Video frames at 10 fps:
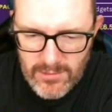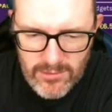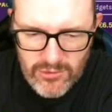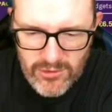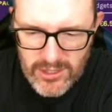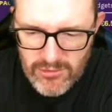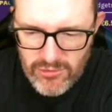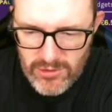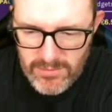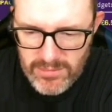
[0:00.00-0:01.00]
We'll try and
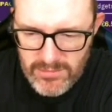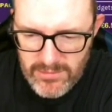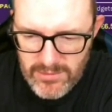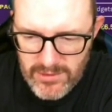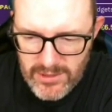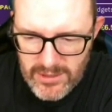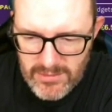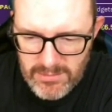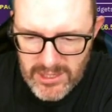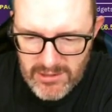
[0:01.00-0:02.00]
drop the
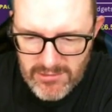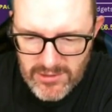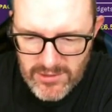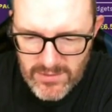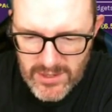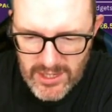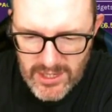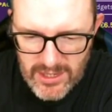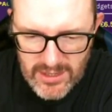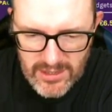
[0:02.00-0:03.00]
appearance
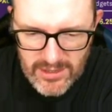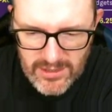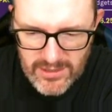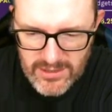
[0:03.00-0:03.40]
fee and the